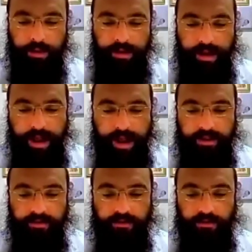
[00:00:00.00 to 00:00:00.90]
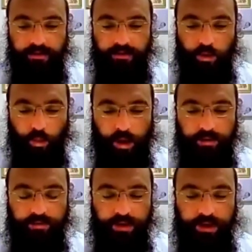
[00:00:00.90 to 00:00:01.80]
And one of
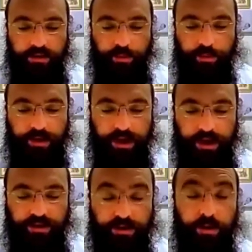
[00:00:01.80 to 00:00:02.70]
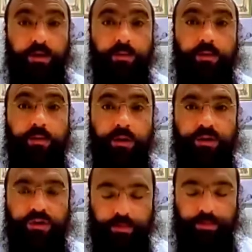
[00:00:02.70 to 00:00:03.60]
the interpretations, one of the beautiful
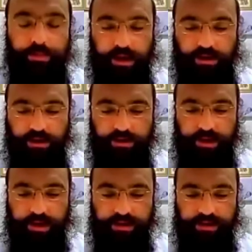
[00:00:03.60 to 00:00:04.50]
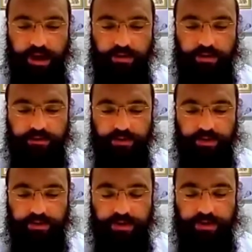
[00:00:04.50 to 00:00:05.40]
interpretations that I saw in this verse
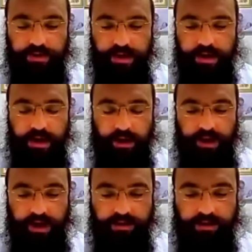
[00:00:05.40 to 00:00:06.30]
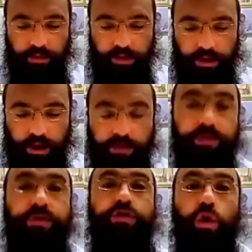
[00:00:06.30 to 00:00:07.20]
is a testimony are the
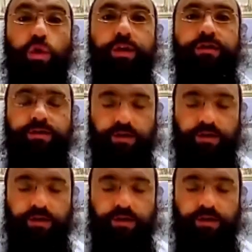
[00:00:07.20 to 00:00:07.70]
stories of the